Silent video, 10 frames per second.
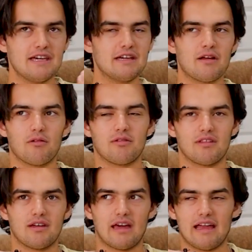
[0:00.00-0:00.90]
You know,
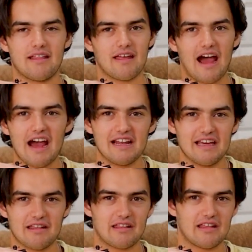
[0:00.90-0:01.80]
the
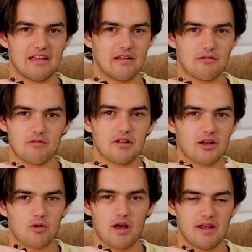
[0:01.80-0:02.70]
anxiety is
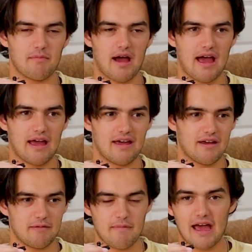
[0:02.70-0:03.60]
really created by
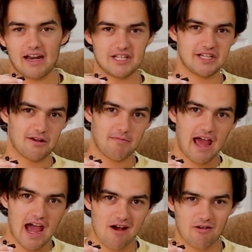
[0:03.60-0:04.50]
managing your
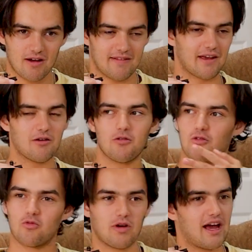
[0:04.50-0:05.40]
power and like
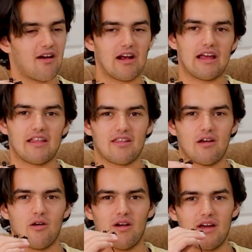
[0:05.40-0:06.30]
who's where. And
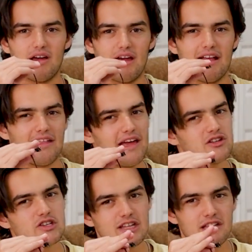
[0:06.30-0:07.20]
so it's
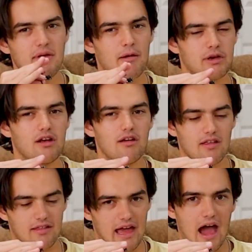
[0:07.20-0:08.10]
interesting to me. I'm curious
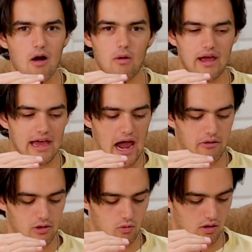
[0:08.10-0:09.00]
as to how it'll